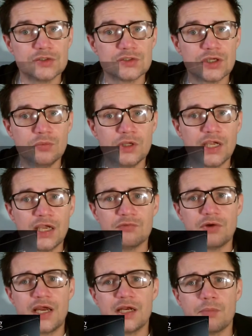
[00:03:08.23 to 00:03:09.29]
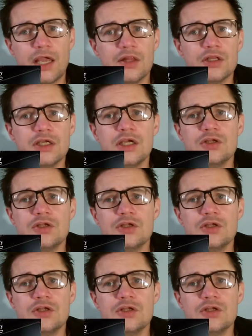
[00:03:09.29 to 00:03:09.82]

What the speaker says: so we get round about the